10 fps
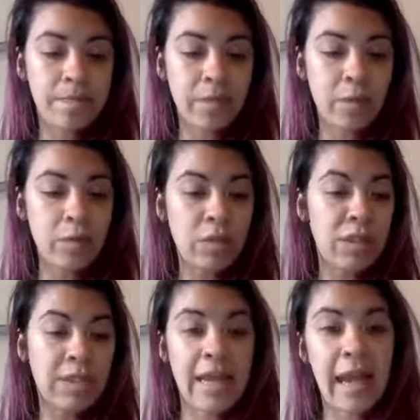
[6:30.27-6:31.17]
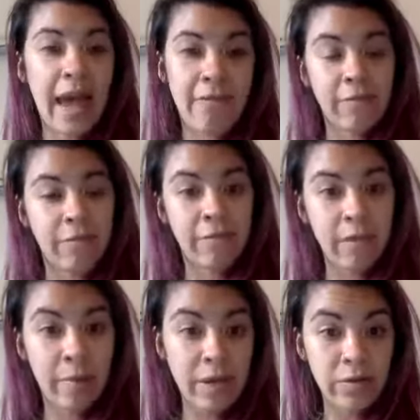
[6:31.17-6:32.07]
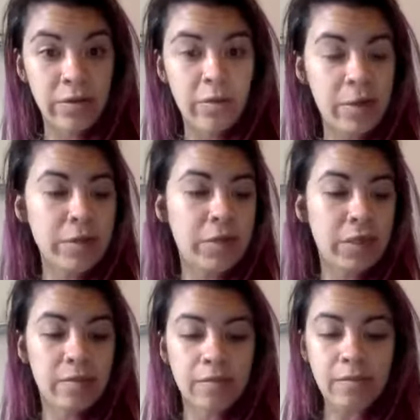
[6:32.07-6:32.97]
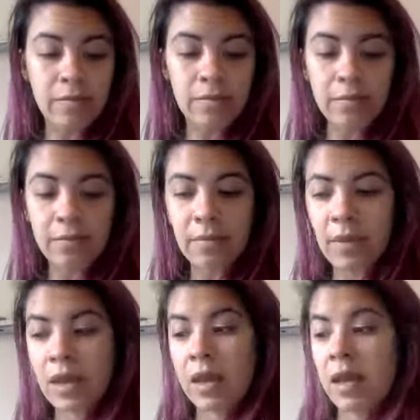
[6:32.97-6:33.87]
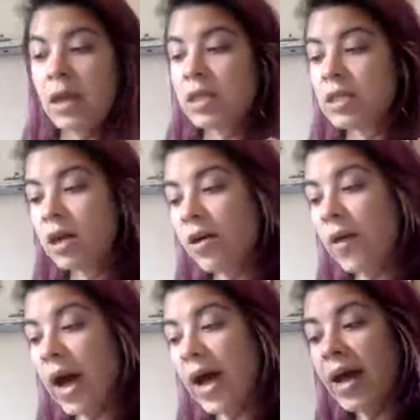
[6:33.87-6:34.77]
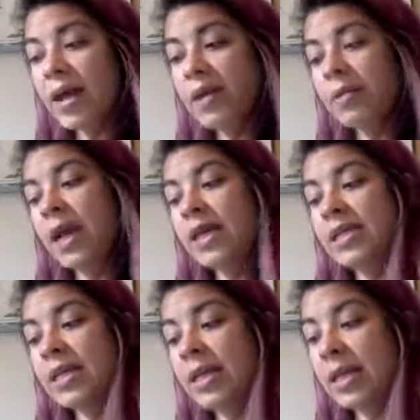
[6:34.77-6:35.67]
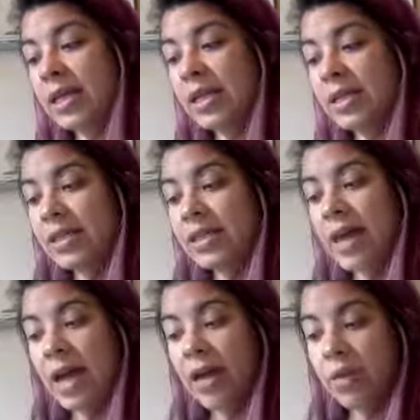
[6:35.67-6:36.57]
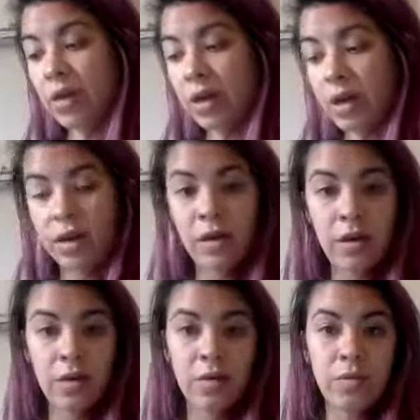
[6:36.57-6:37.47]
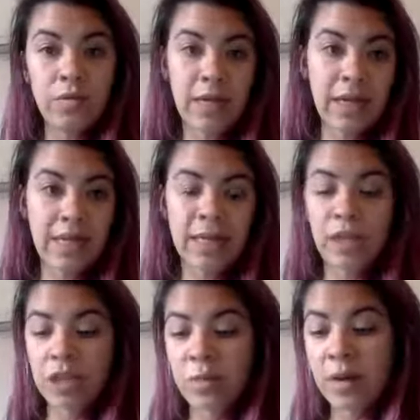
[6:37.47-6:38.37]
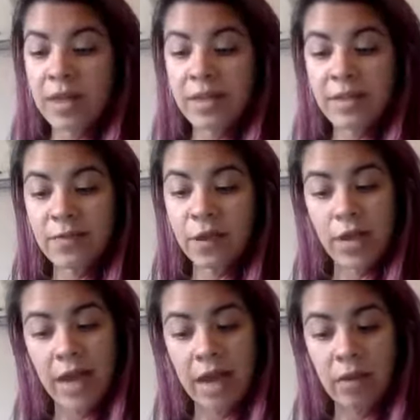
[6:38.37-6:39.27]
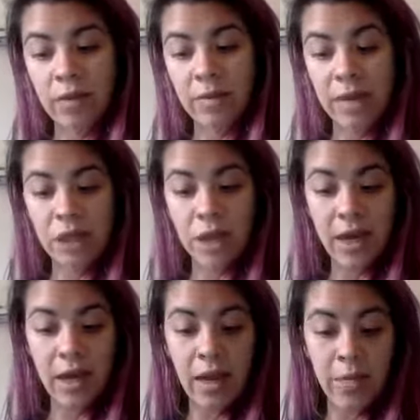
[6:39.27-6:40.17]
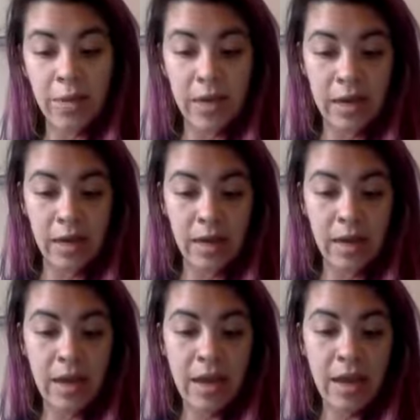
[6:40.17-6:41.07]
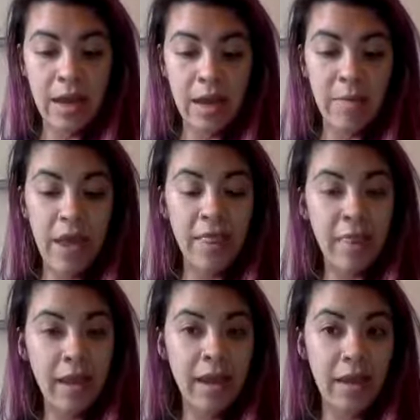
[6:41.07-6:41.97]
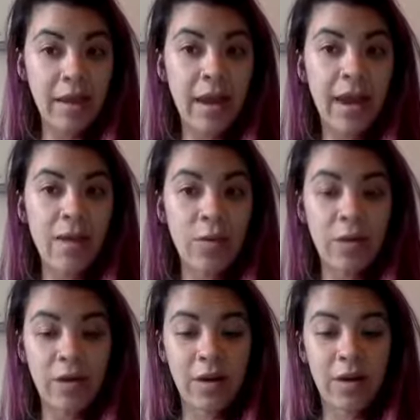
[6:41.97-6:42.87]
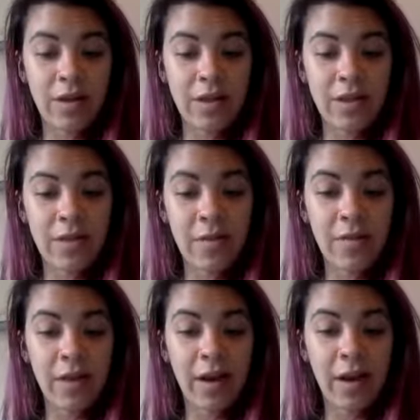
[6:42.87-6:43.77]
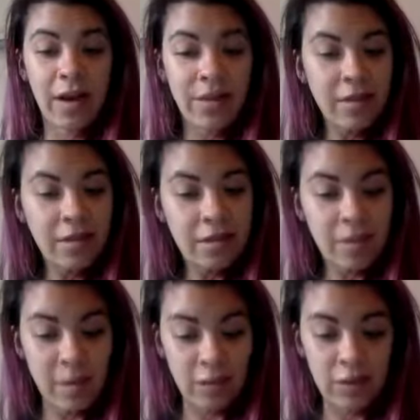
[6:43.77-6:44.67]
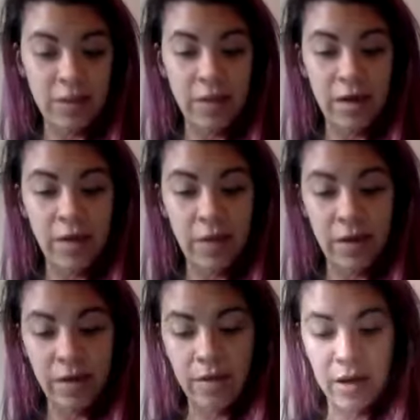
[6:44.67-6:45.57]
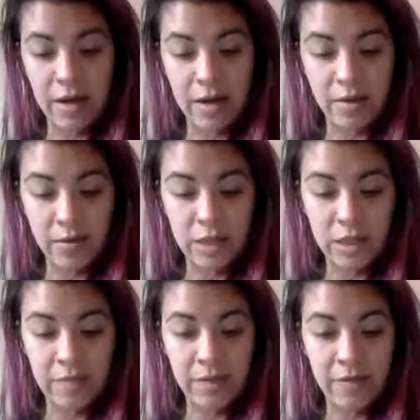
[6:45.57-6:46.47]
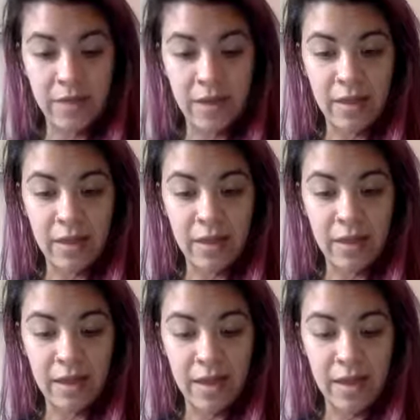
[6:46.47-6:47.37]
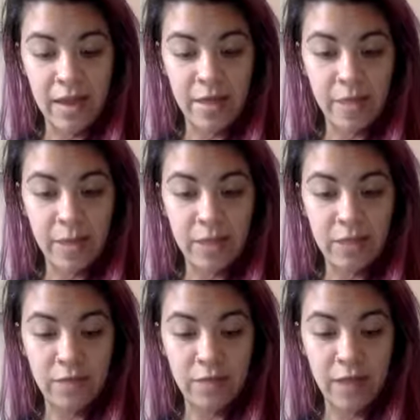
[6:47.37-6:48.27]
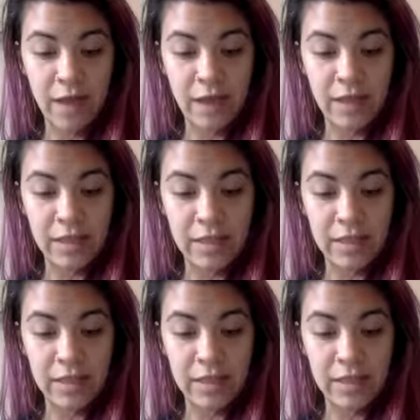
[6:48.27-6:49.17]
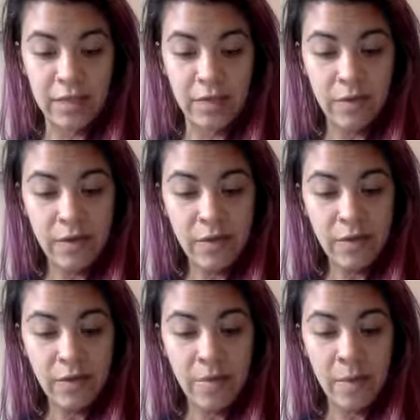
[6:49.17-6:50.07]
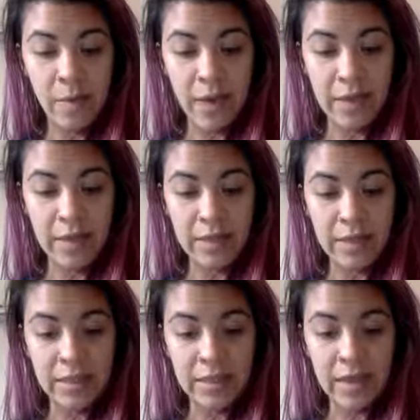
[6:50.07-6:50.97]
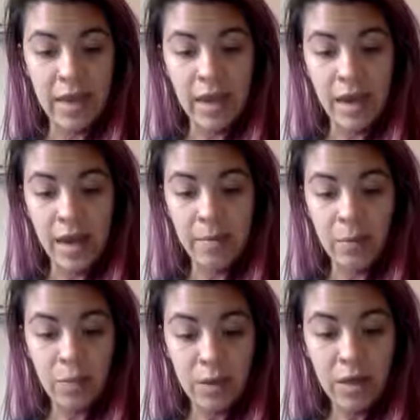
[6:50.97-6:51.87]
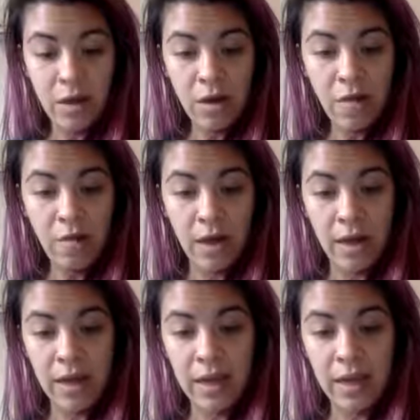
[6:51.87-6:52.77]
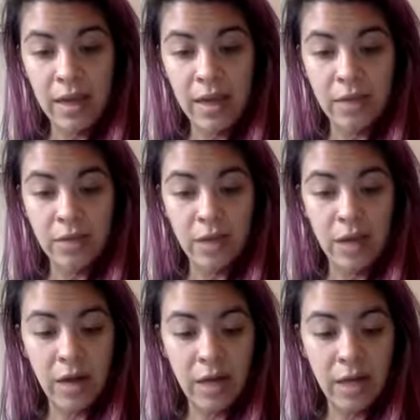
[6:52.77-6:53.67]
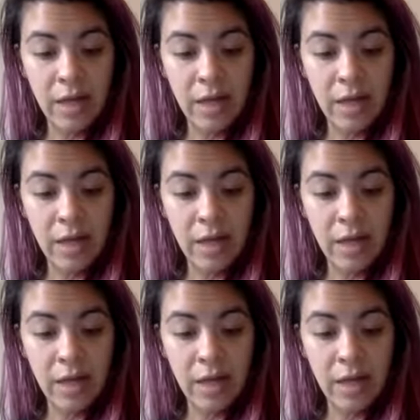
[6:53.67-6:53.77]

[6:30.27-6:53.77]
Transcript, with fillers: which is like half of the bundle almost. So I, what I did is I ordered like I said, just one of these for now to make sure I got one in. Um, and then I ordered some of our other specials that are going on right now, which let me find the information for that since I don't have it all memorized. Um, we are running, doTERRA